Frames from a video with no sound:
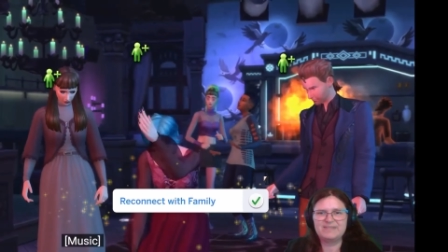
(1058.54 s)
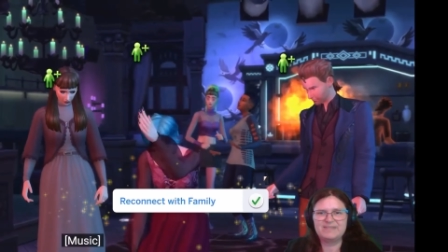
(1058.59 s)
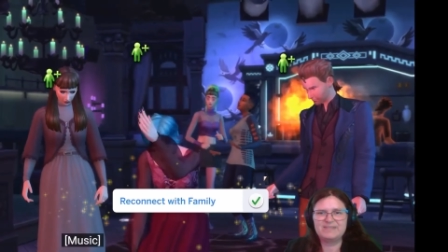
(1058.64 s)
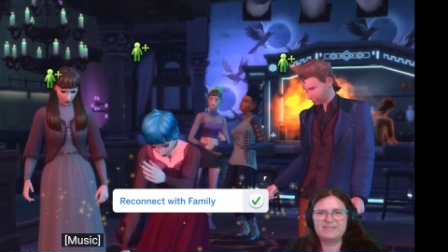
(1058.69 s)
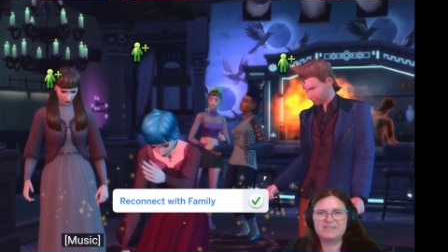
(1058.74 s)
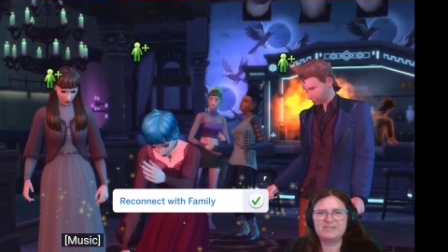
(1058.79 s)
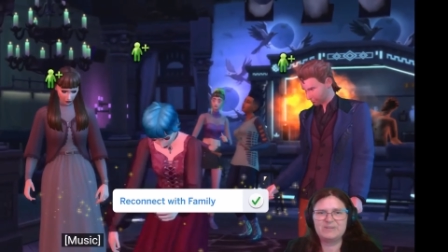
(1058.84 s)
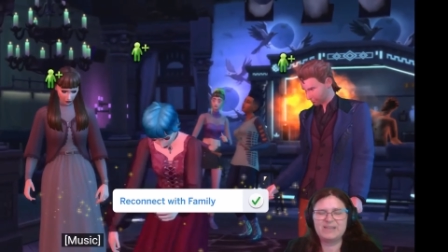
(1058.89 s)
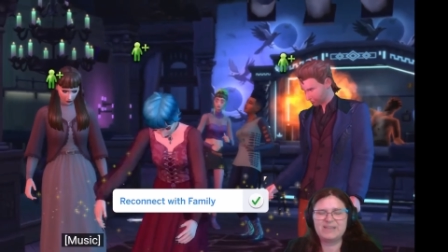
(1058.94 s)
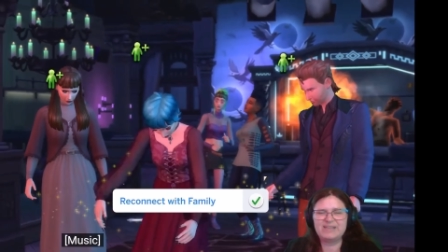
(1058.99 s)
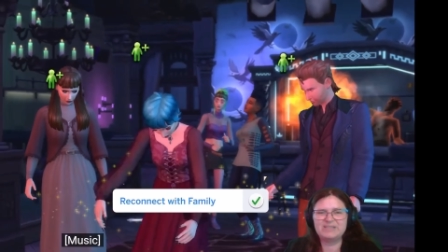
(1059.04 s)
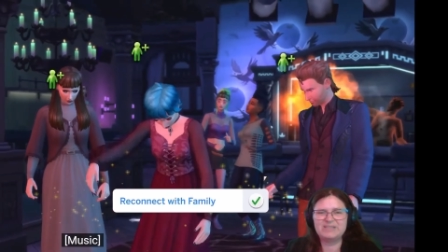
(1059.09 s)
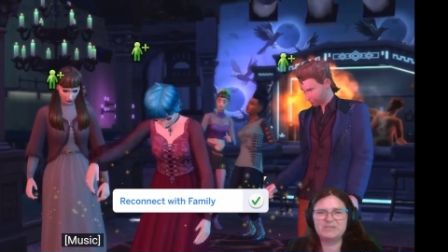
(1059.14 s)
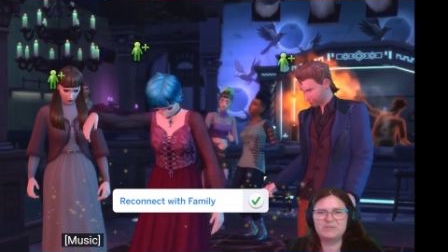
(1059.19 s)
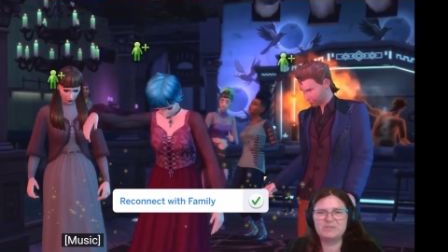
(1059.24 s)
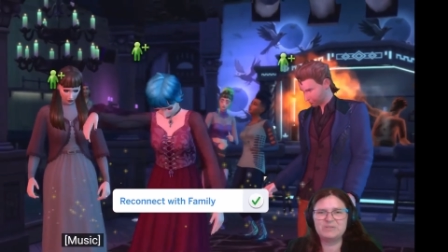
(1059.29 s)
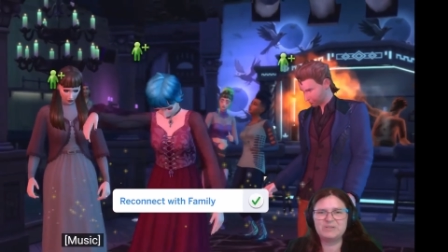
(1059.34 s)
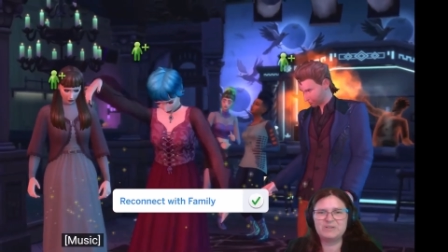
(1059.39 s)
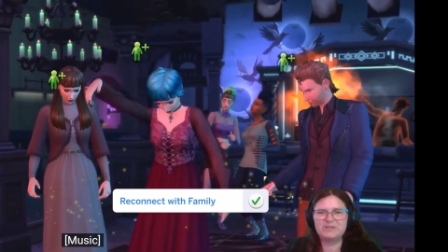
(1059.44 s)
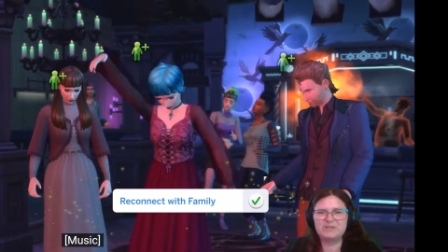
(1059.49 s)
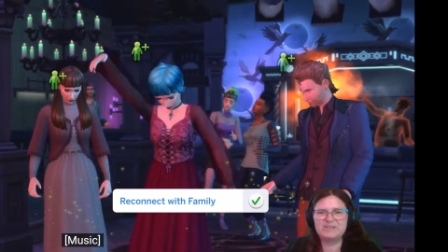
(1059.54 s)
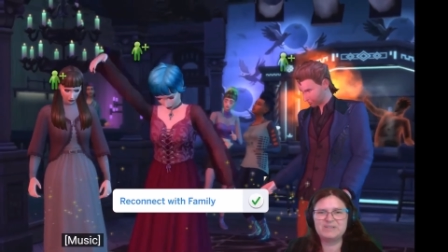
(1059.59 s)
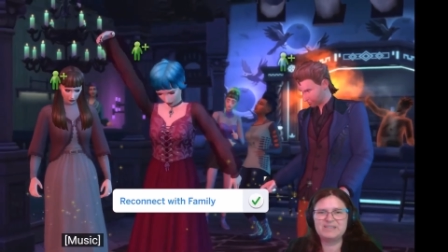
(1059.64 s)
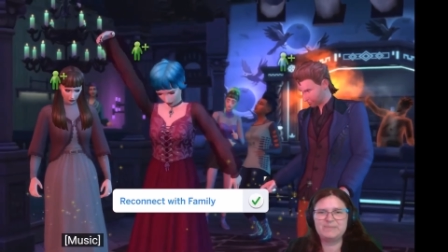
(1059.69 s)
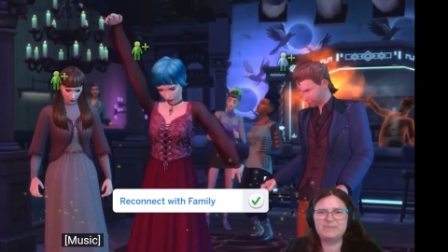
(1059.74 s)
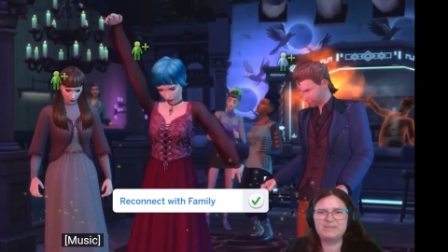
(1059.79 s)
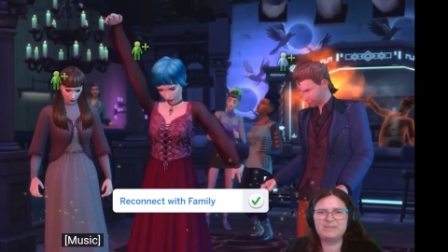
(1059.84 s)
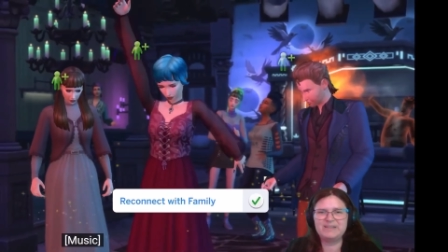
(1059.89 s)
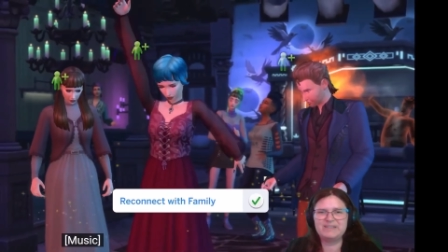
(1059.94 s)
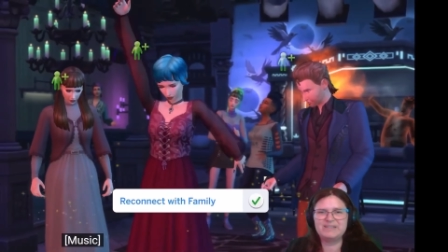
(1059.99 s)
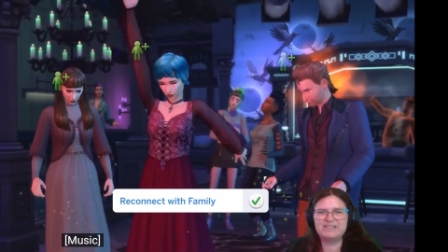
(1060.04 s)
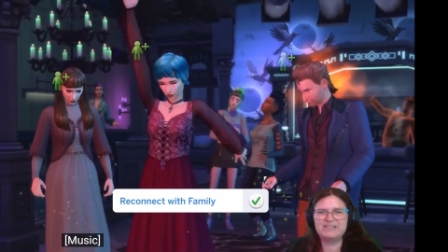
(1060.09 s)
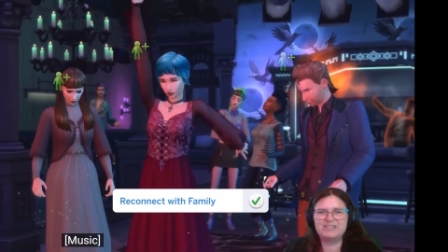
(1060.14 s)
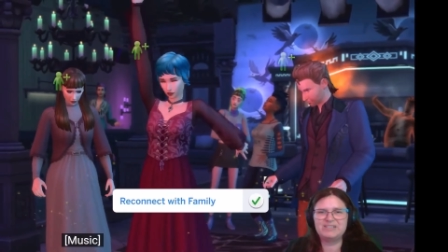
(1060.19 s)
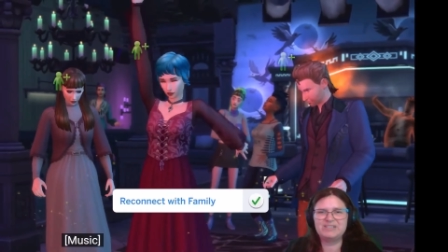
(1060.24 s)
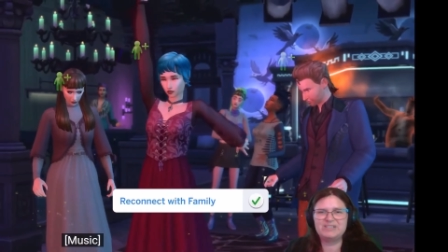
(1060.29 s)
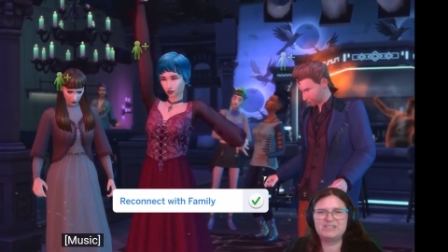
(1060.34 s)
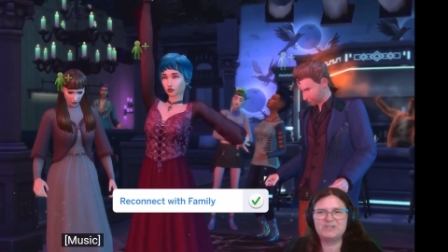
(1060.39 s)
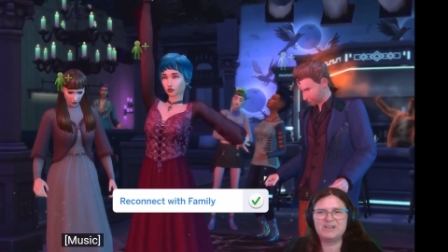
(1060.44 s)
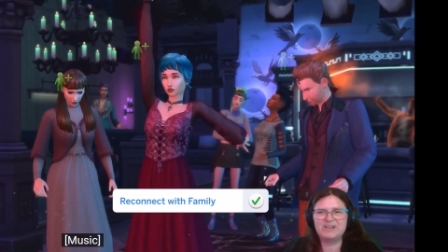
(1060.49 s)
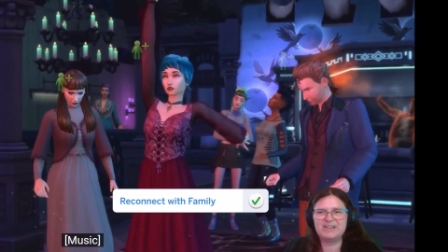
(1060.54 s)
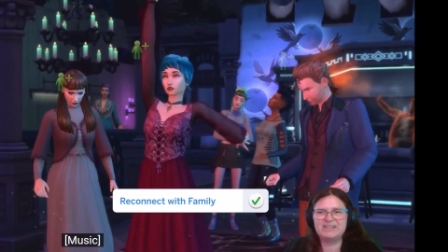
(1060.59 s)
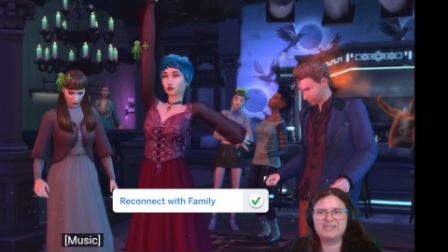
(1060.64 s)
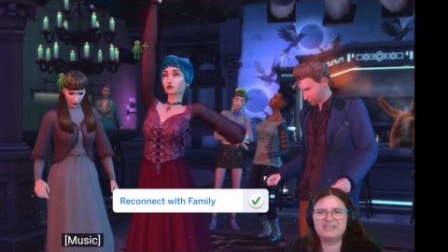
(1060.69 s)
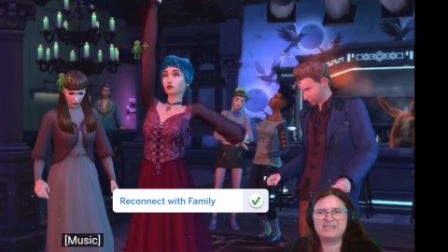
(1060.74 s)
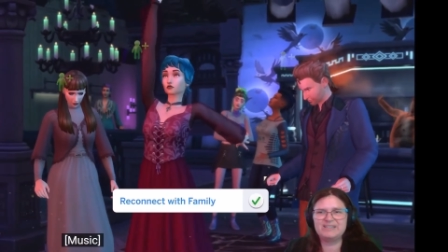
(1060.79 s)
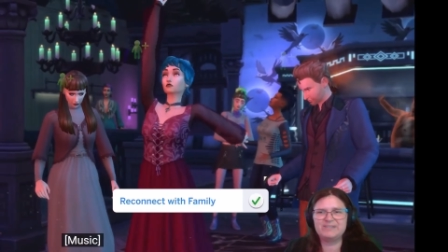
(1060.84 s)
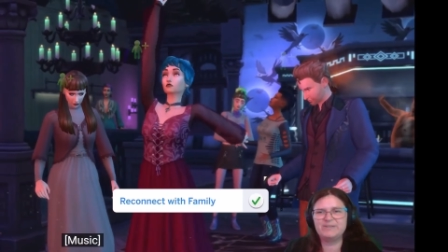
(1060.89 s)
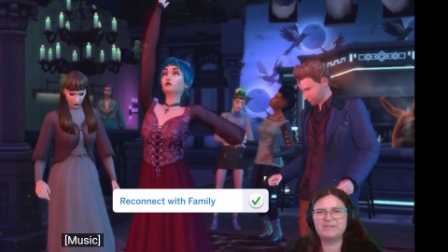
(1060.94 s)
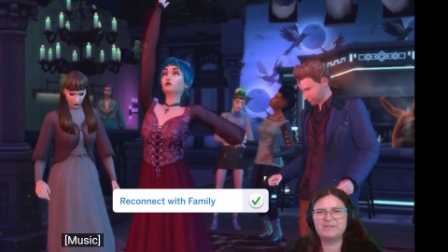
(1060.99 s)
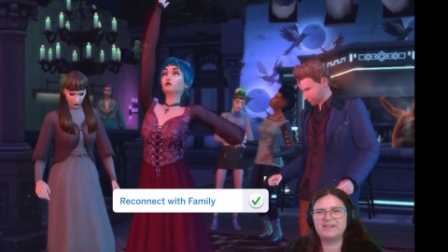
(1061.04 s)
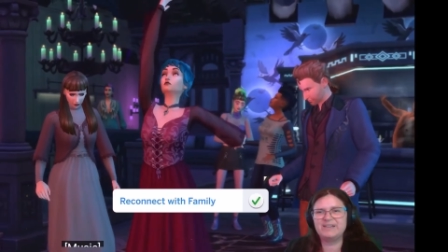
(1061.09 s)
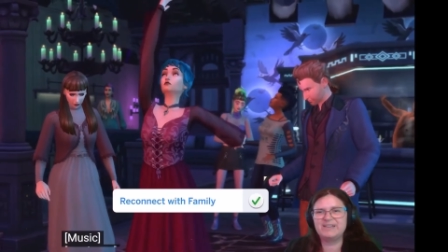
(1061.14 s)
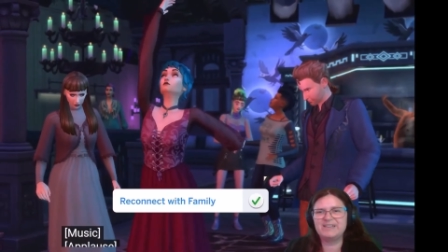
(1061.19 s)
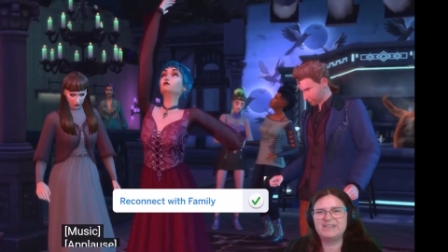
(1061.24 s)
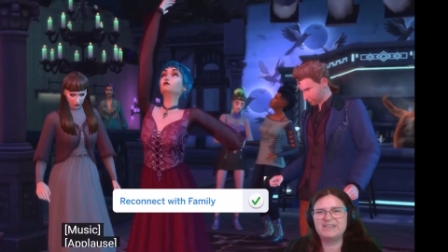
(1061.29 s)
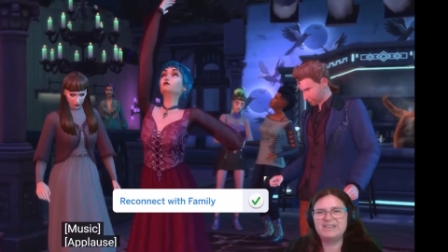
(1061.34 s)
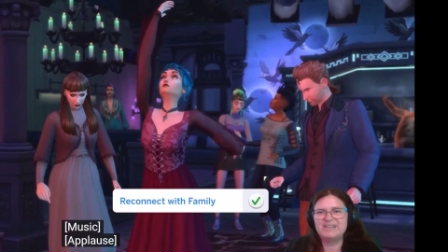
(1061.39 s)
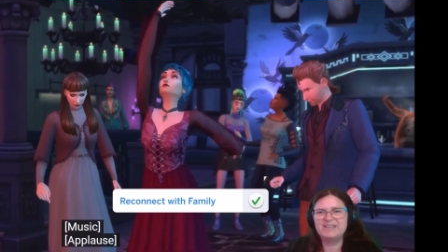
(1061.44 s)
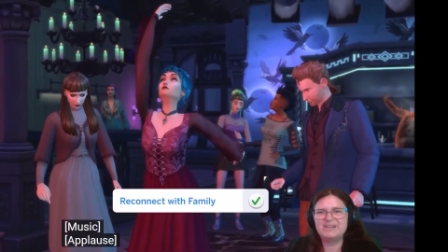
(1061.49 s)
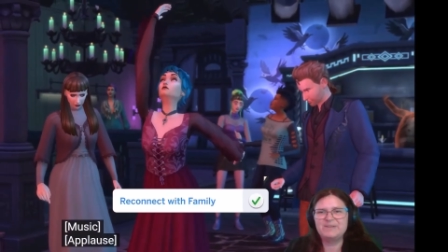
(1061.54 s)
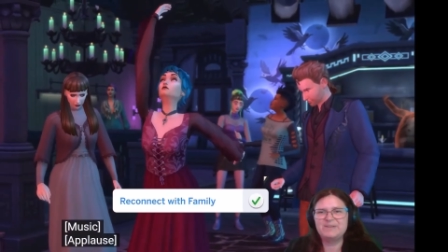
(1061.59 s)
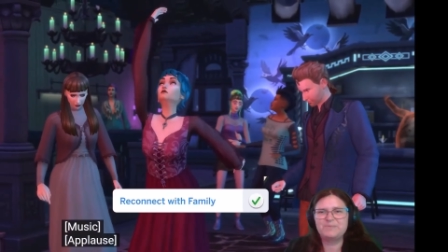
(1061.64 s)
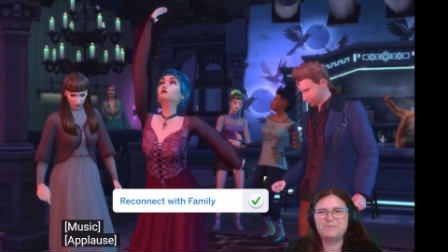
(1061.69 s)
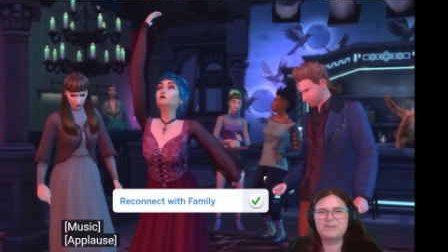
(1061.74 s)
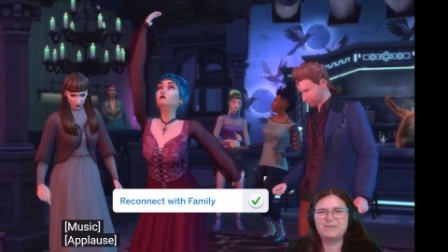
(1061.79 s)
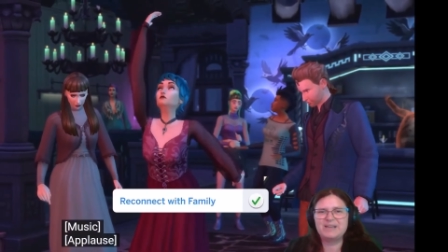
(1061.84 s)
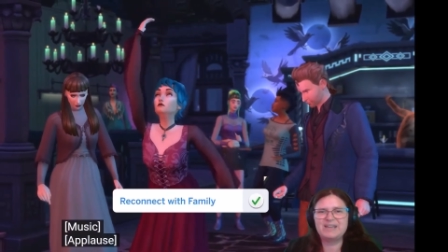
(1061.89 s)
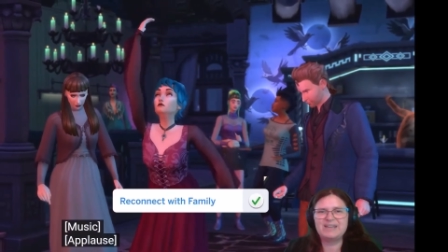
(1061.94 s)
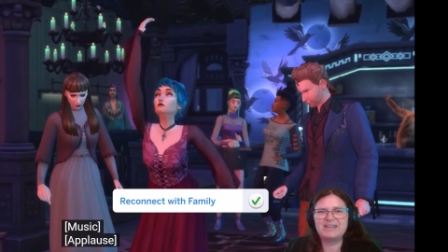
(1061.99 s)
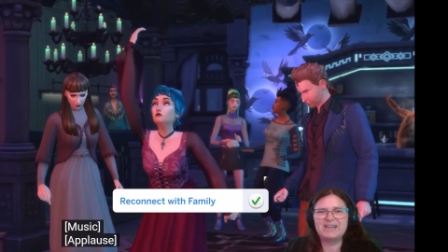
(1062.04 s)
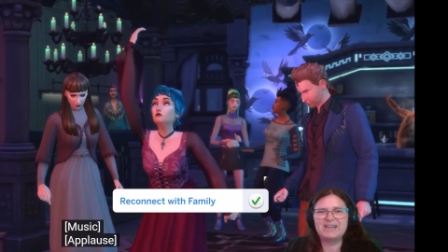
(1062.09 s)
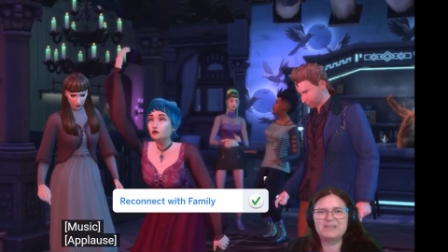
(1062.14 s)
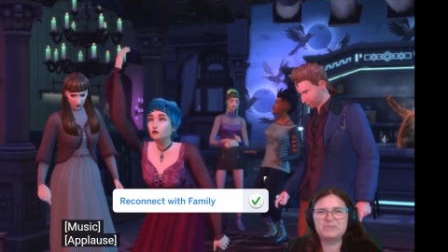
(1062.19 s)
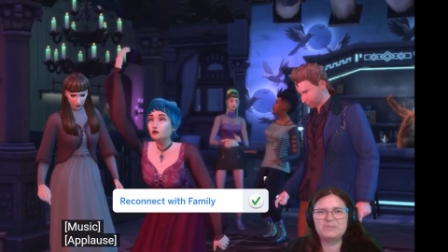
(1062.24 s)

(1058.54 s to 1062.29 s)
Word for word: So I guess those are her siblings that she's trying to uh, reconnect